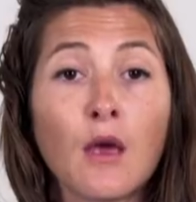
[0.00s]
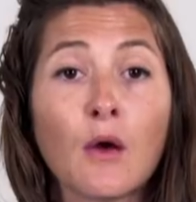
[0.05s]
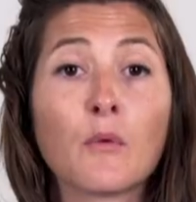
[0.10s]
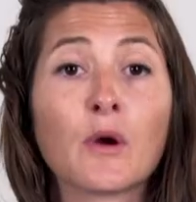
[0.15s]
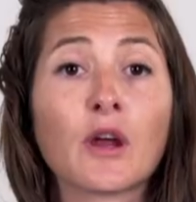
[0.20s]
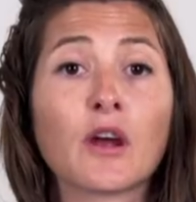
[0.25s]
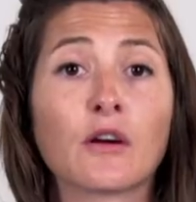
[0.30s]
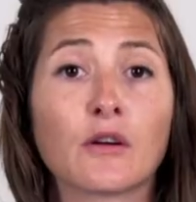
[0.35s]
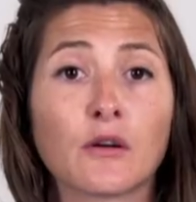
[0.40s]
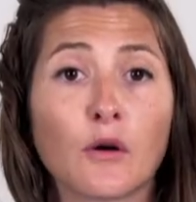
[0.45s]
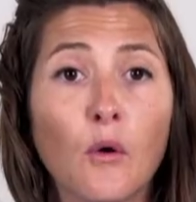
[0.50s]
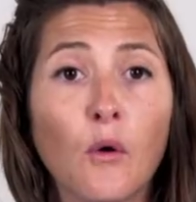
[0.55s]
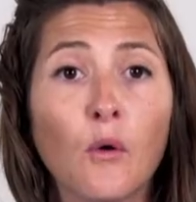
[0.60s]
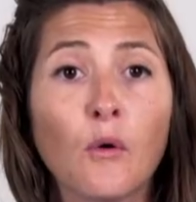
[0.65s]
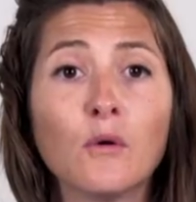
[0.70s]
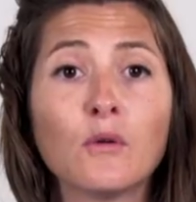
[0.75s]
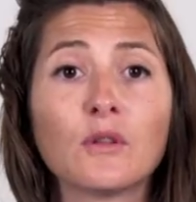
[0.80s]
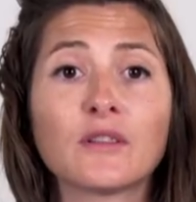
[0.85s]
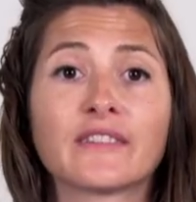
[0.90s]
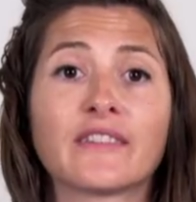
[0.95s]
We are
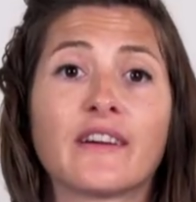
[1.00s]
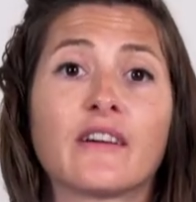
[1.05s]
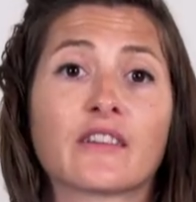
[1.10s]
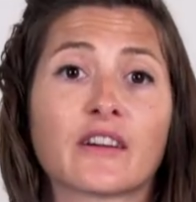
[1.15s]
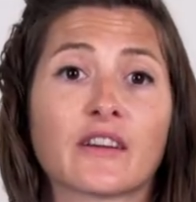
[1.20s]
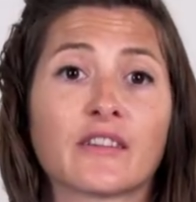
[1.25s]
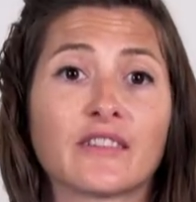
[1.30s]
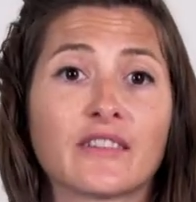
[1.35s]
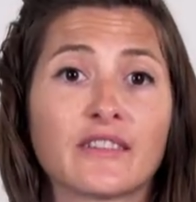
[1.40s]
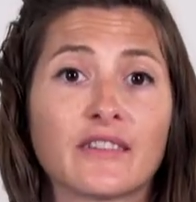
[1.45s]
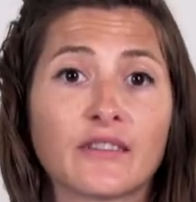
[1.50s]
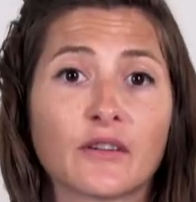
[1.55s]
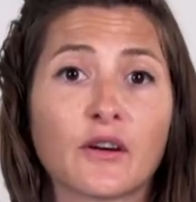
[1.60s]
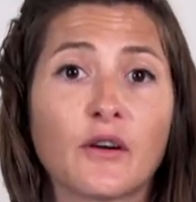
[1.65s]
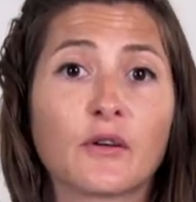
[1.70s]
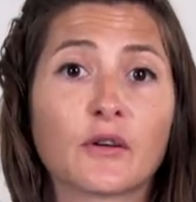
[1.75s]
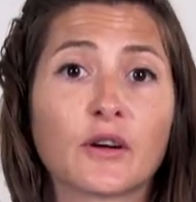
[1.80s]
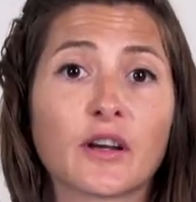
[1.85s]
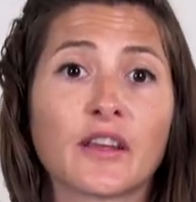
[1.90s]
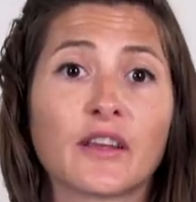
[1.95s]
all targeted
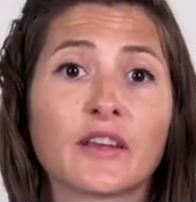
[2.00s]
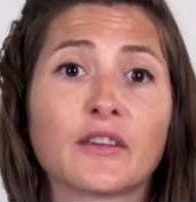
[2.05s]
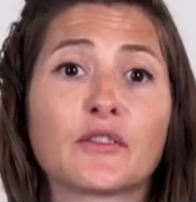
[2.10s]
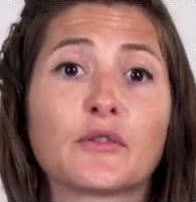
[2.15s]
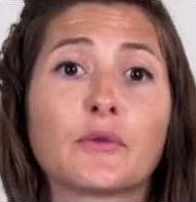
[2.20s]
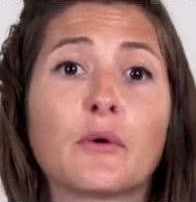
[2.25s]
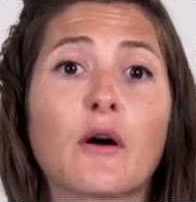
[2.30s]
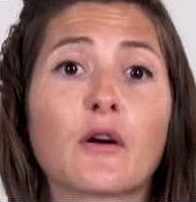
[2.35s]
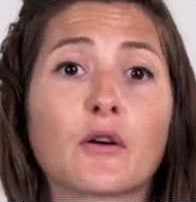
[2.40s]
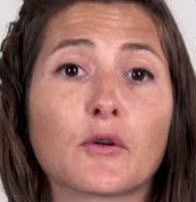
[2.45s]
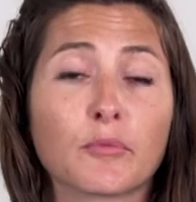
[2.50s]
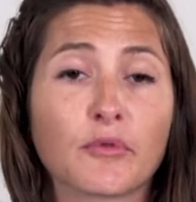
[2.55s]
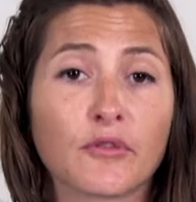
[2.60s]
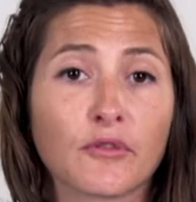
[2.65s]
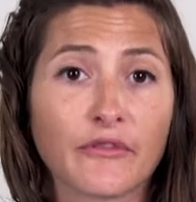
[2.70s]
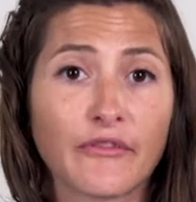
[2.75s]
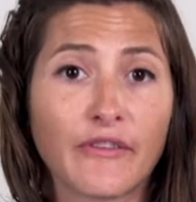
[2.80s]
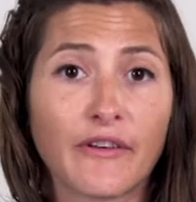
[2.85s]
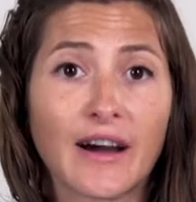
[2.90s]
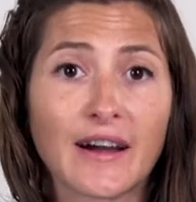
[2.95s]
according to our
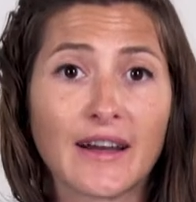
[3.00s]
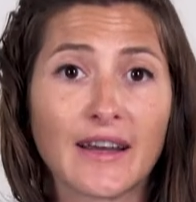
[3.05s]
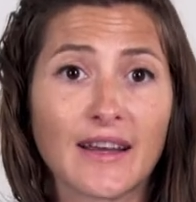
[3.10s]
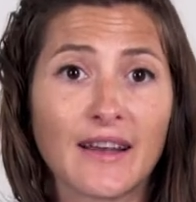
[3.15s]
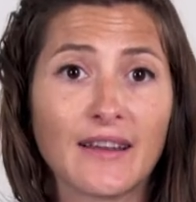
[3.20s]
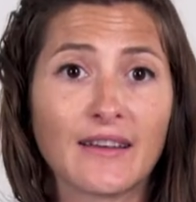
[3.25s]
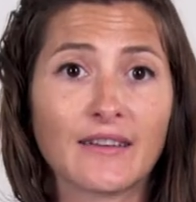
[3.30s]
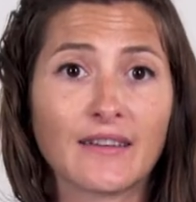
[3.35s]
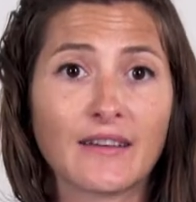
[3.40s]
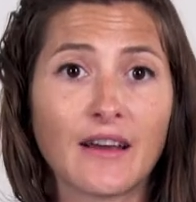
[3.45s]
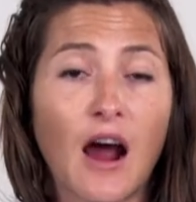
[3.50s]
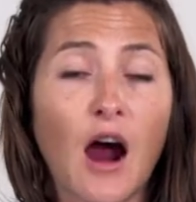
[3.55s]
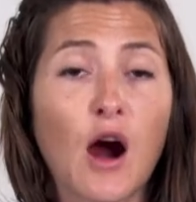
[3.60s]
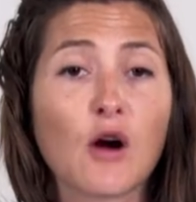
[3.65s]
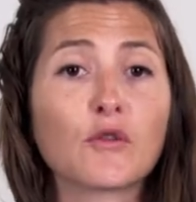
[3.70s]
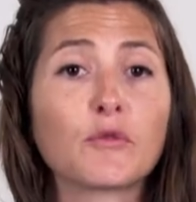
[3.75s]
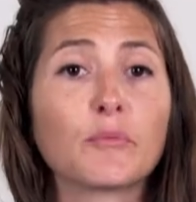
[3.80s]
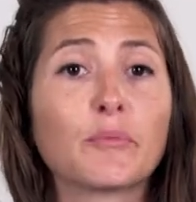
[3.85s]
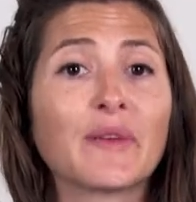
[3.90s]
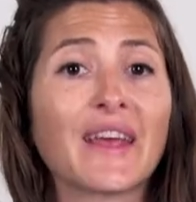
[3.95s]
profile,
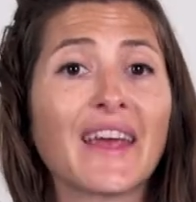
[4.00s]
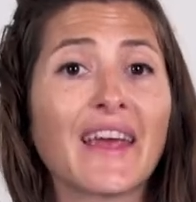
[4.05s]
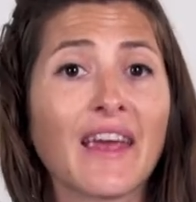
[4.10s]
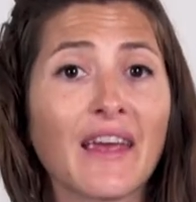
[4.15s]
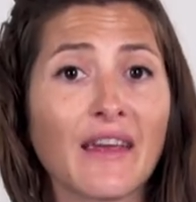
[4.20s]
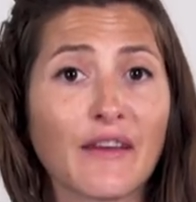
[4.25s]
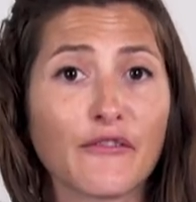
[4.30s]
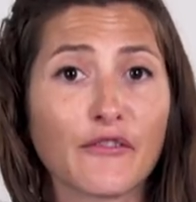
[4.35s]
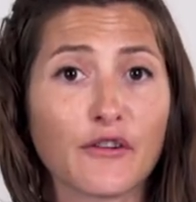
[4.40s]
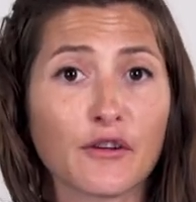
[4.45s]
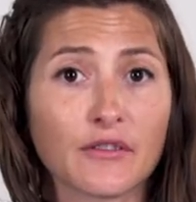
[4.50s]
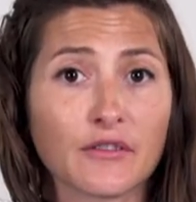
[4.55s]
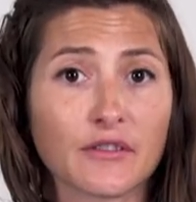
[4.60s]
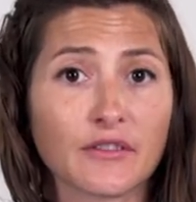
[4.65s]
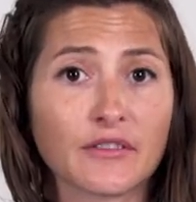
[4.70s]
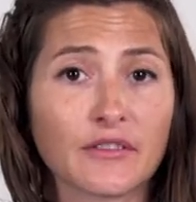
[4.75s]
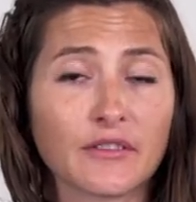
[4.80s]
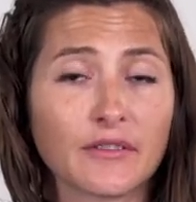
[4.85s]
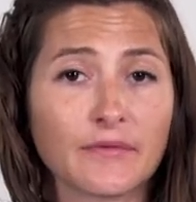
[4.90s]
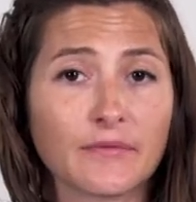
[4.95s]
our
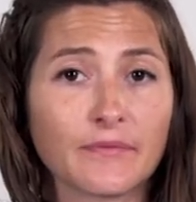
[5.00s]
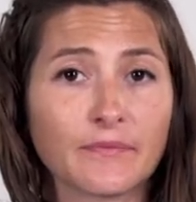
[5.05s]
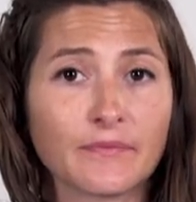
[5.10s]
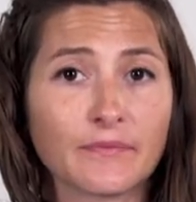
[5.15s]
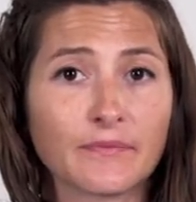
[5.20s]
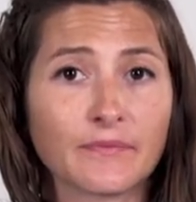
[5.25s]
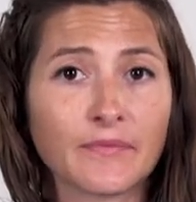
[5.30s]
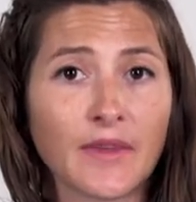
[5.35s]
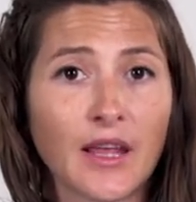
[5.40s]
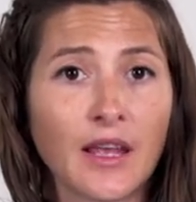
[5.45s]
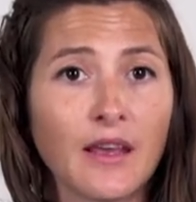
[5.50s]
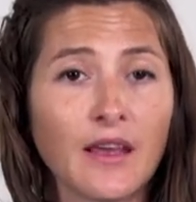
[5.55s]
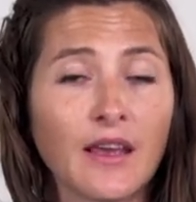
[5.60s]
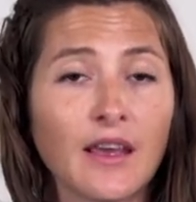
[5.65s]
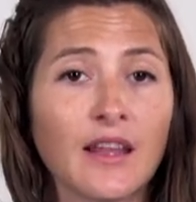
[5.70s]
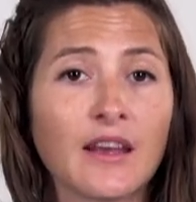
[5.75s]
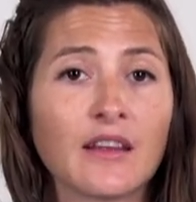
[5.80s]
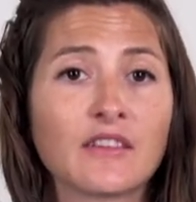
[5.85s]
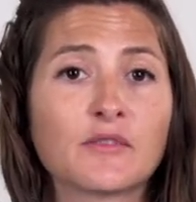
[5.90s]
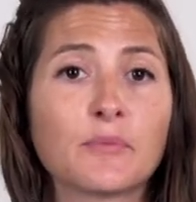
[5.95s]
behaviors.
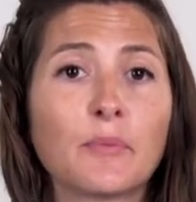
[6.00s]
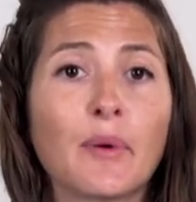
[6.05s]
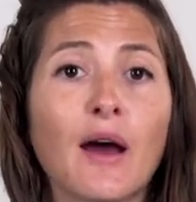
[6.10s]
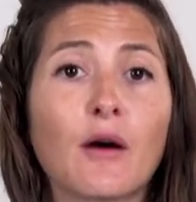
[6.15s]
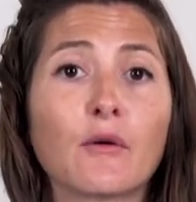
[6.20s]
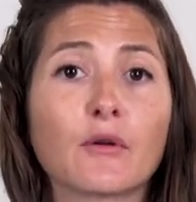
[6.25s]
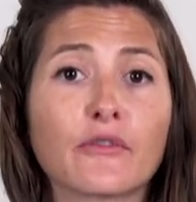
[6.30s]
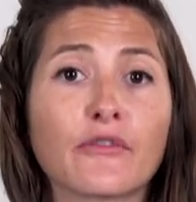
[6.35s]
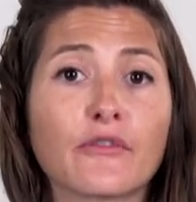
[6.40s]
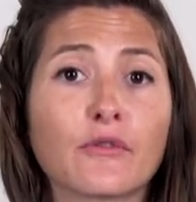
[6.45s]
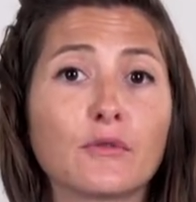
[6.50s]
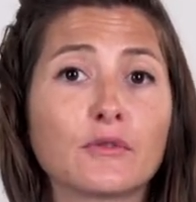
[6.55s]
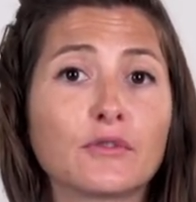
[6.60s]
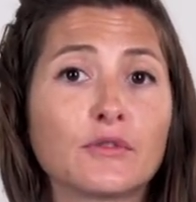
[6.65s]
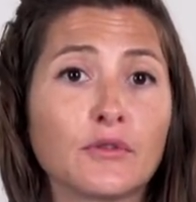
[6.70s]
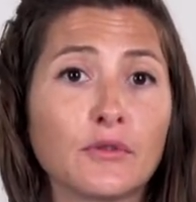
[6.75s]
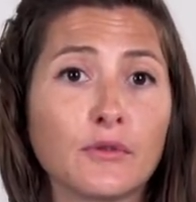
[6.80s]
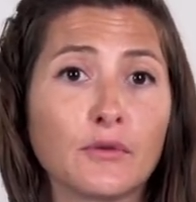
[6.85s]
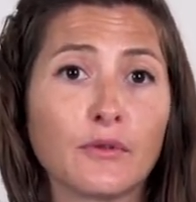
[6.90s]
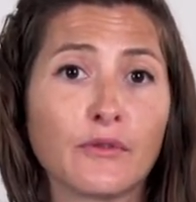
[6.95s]
It is a powerful
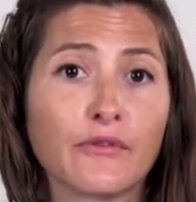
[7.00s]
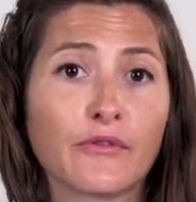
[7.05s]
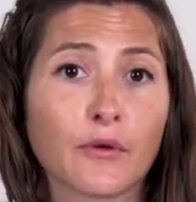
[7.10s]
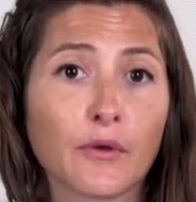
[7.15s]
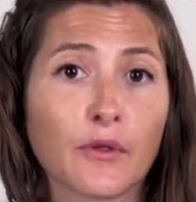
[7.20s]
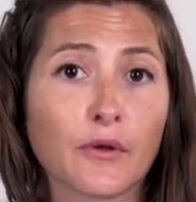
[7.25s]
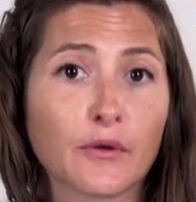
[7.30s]
tool for